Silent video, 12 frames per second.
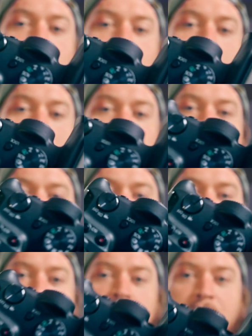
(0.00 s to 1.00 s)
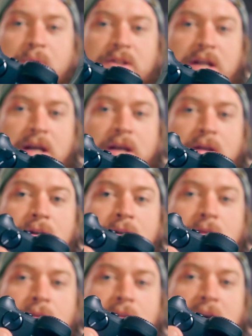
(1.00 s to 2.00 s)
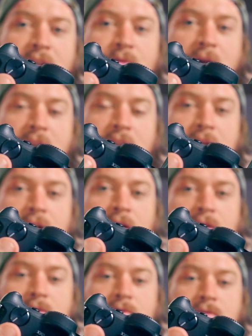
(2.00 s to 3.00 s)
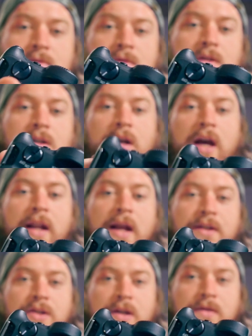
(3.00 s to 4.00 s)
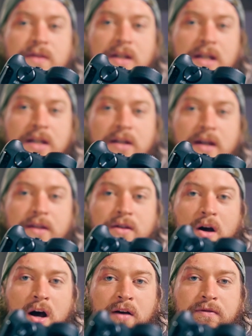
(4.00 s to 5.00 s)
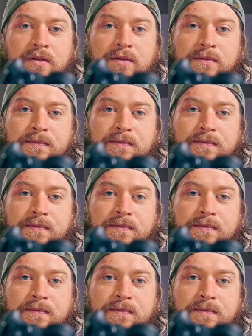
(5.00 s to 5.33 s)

So on this camera in particular, that is right here. And as you can see, it's off.